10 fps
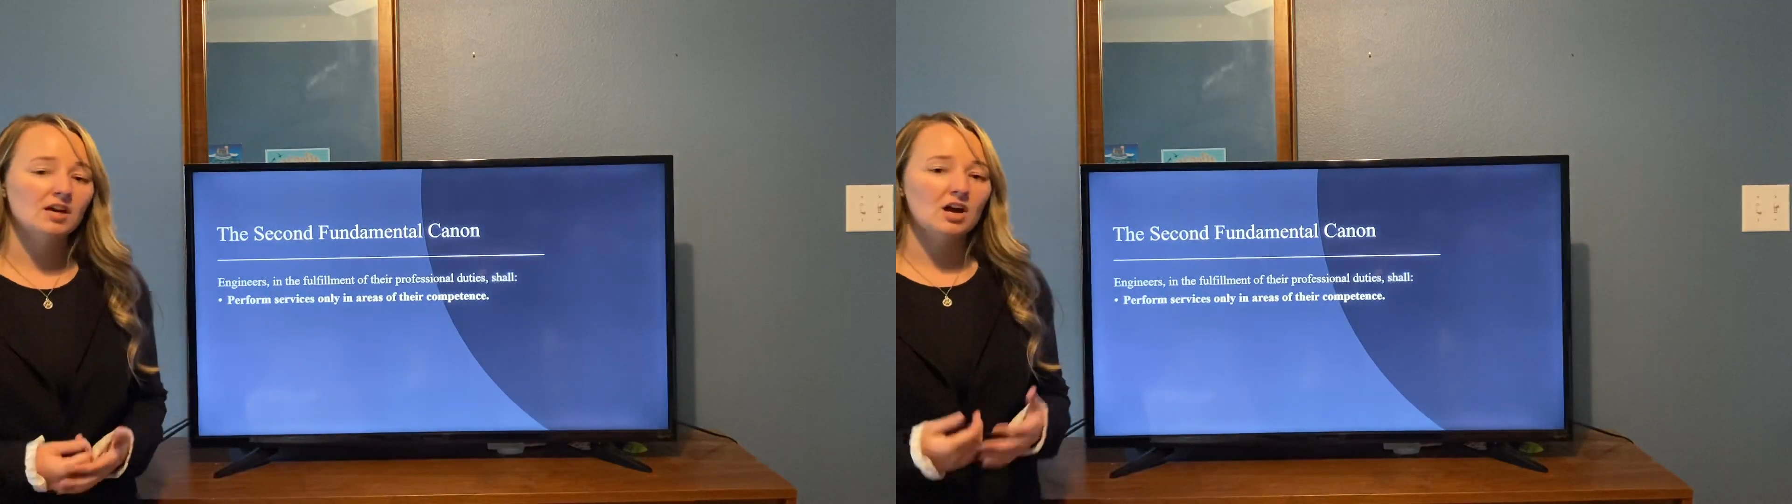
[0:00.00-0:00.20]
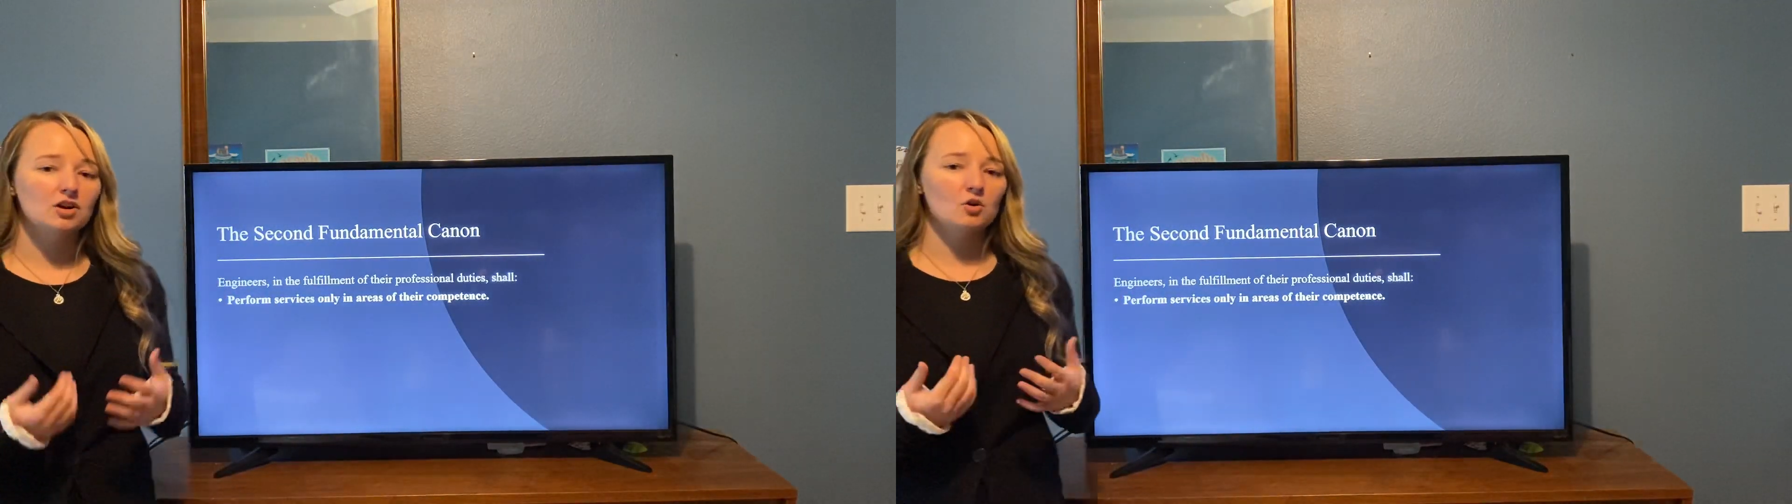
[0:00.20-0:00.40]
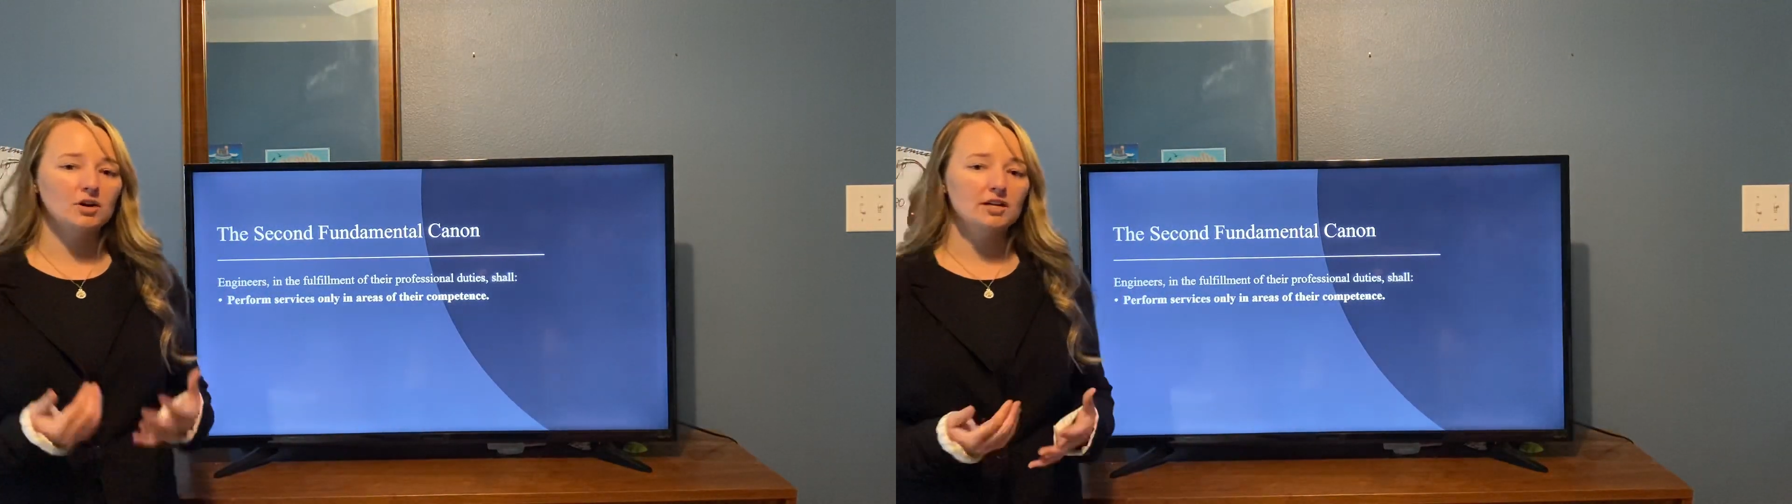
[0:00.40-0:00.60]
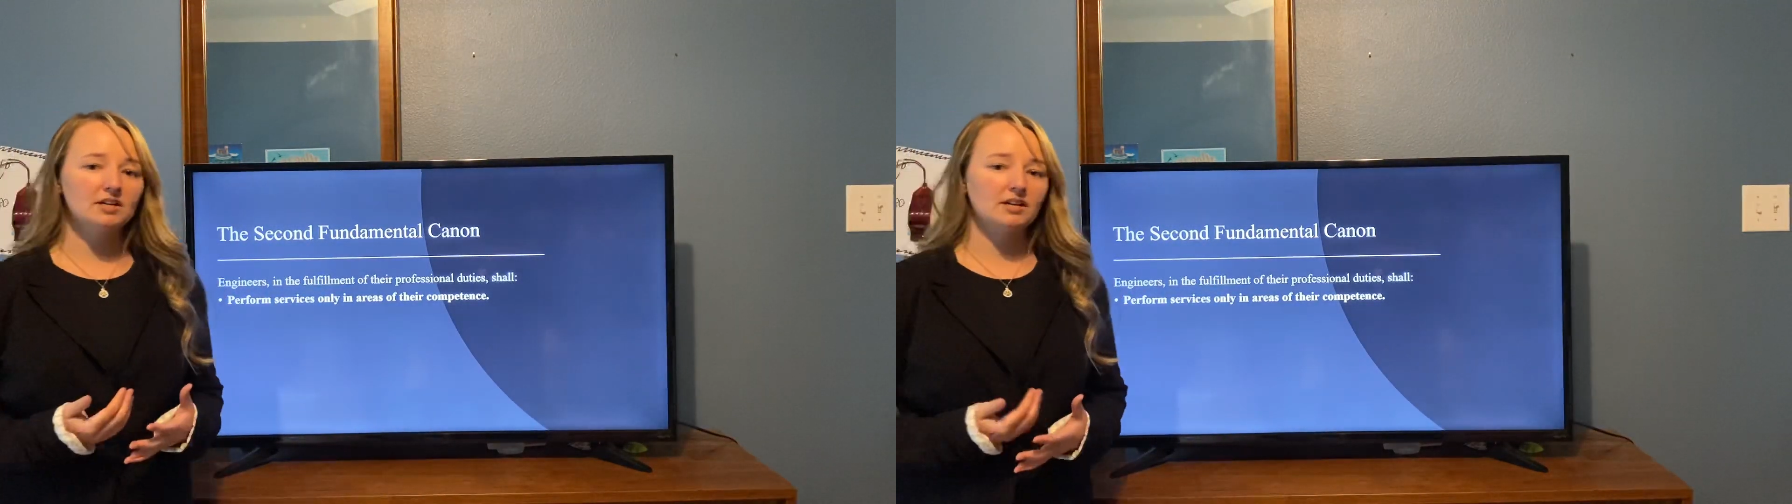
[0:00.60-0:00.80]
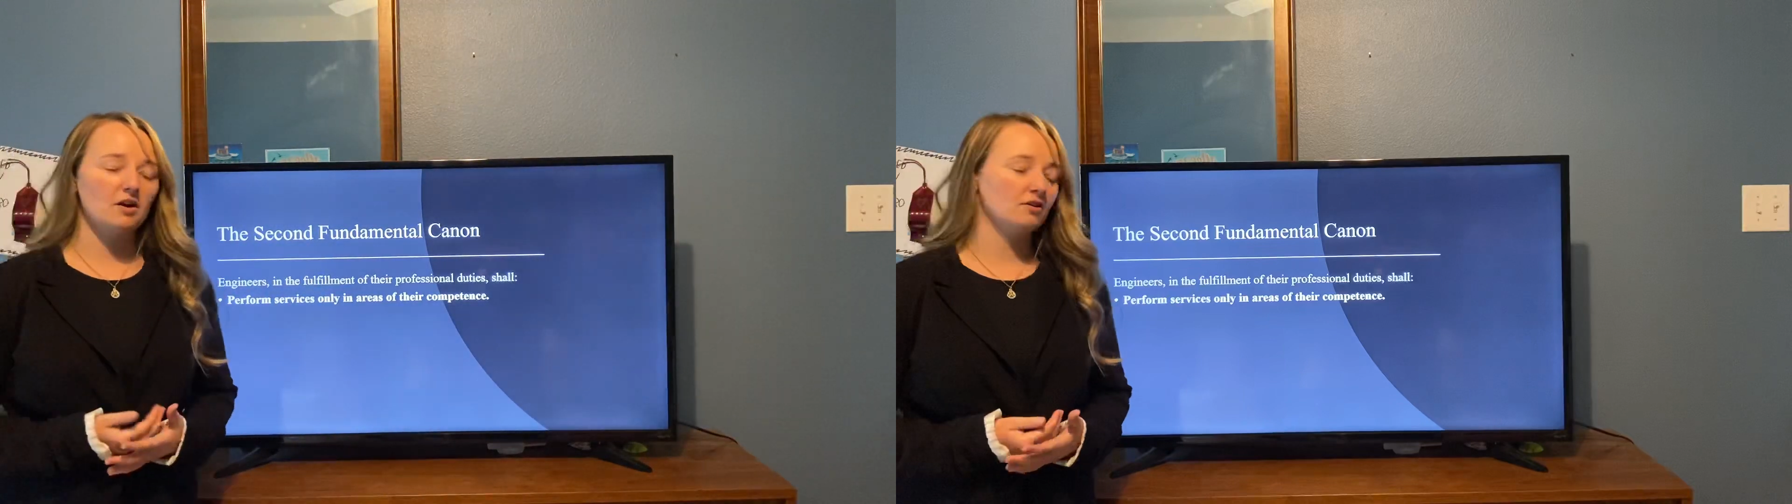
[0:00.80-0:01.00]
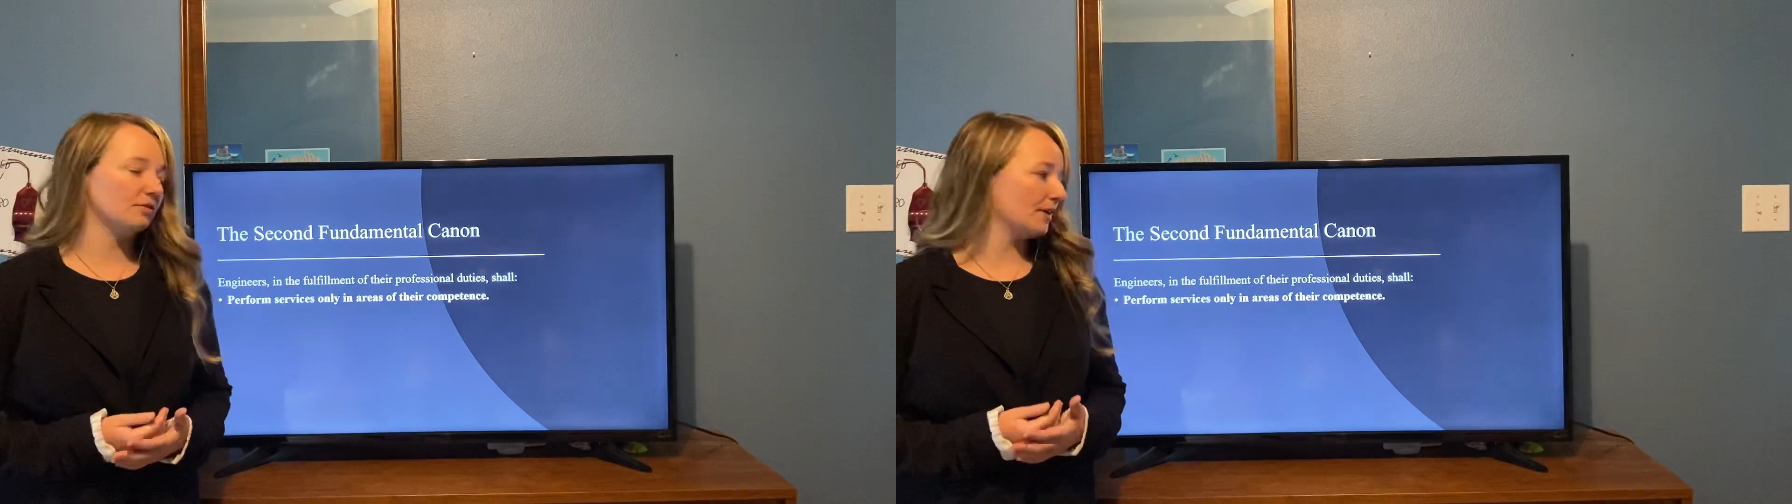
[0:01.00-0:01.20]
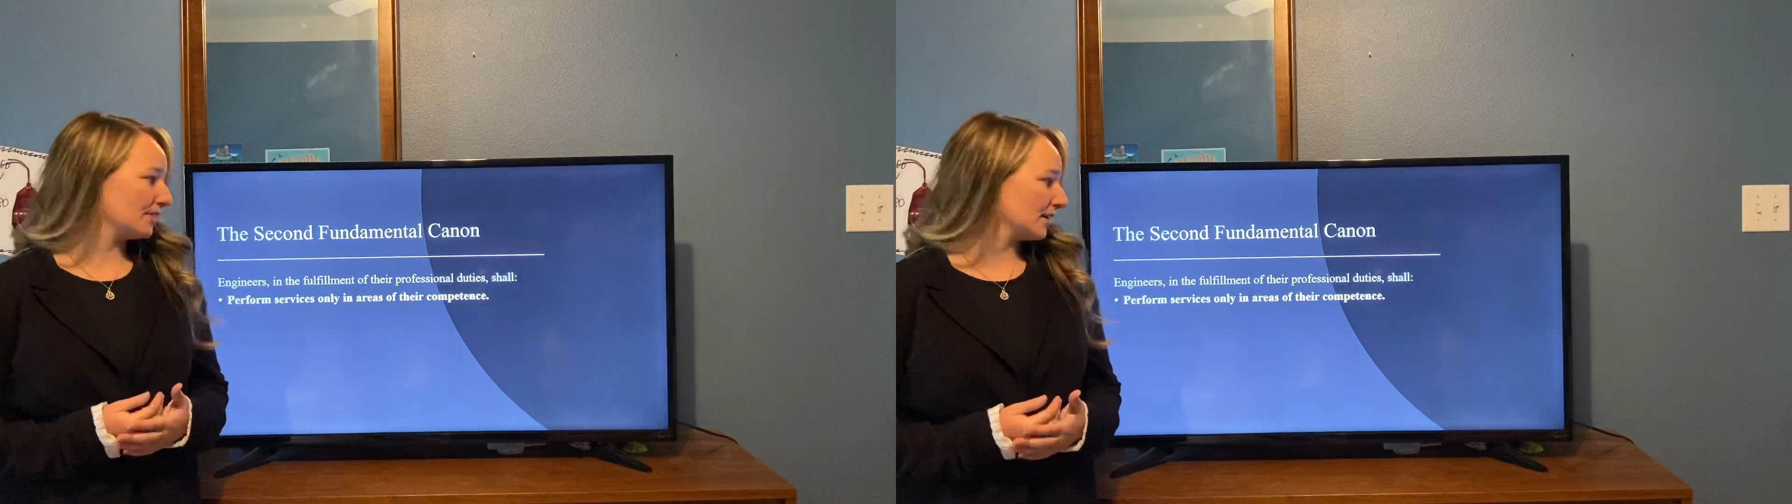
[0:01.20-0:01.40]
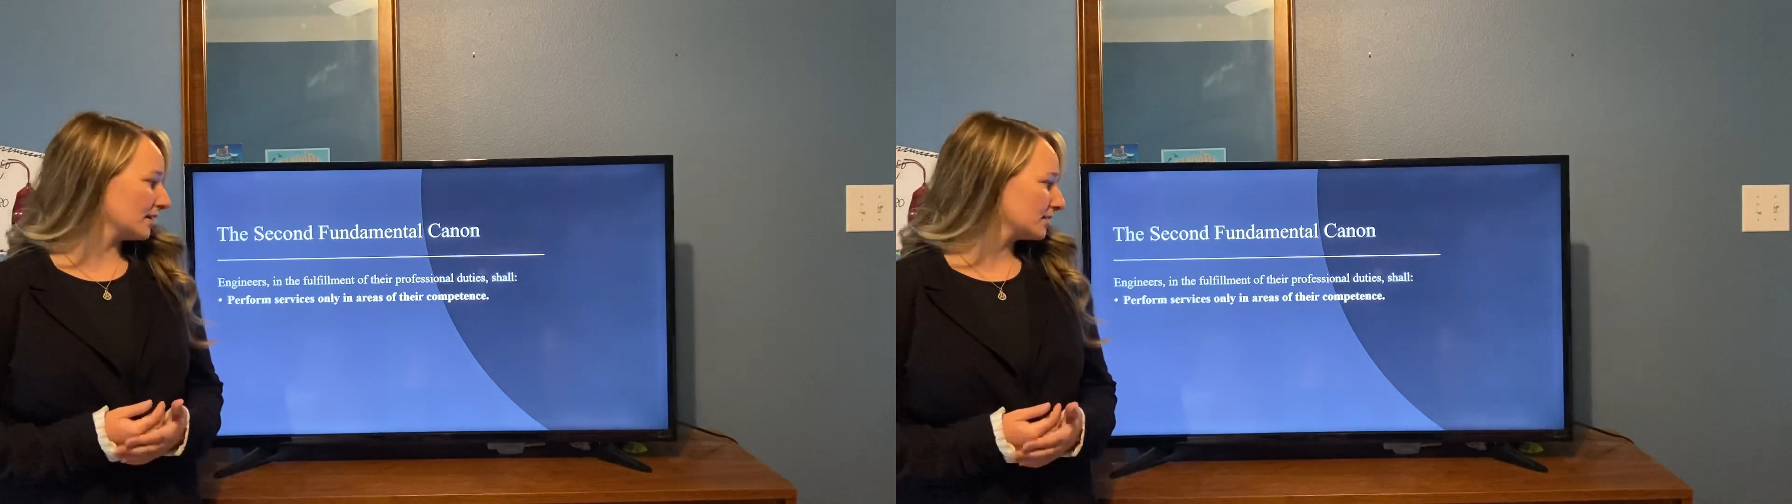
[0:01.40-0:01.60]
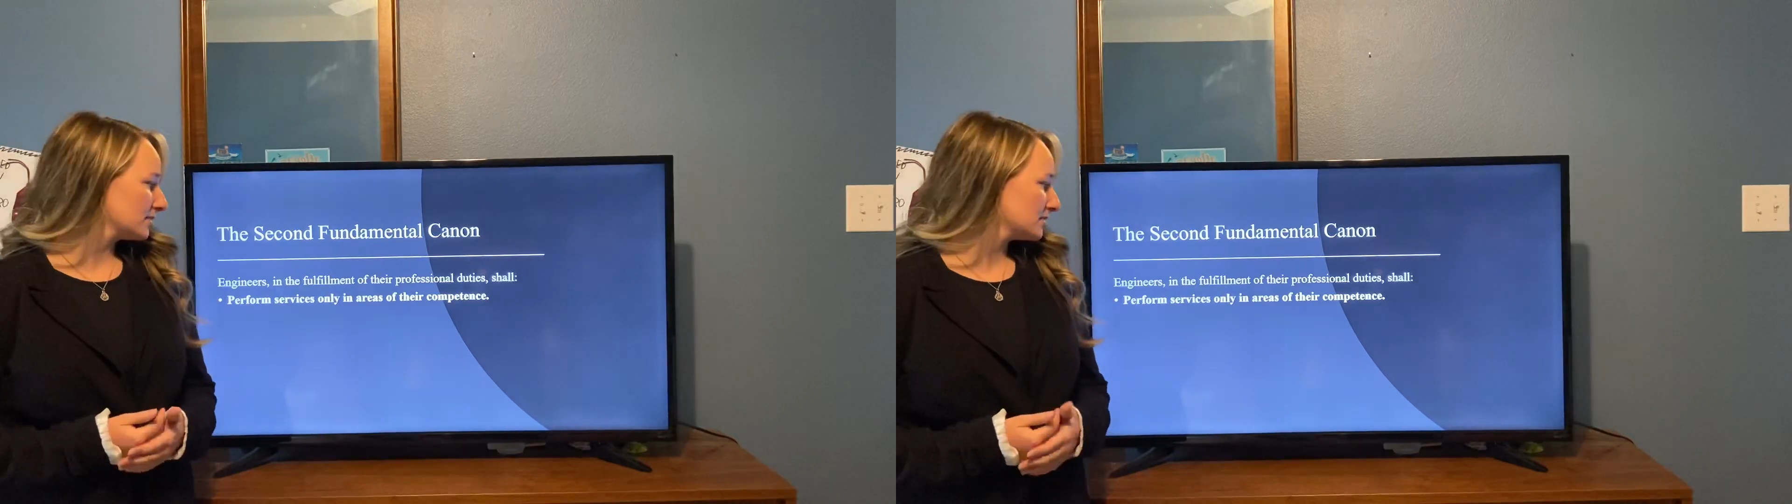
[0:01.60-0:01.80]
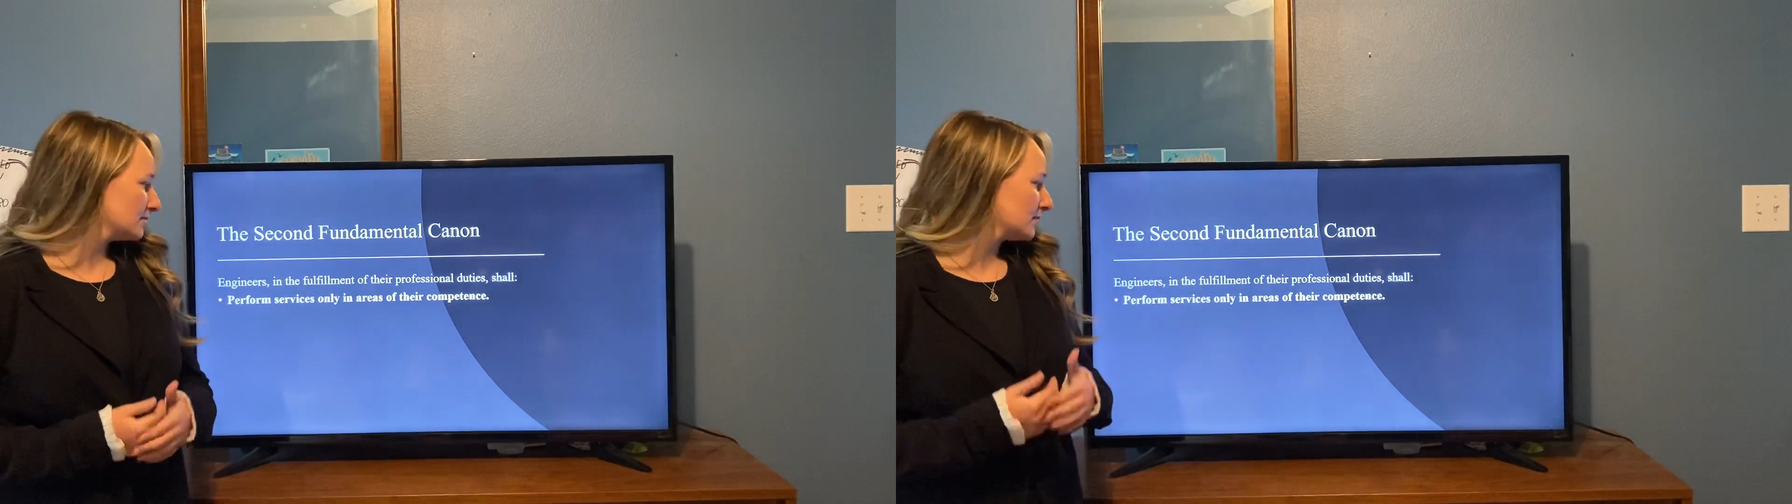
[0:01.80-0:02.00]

According to Code of Ethics,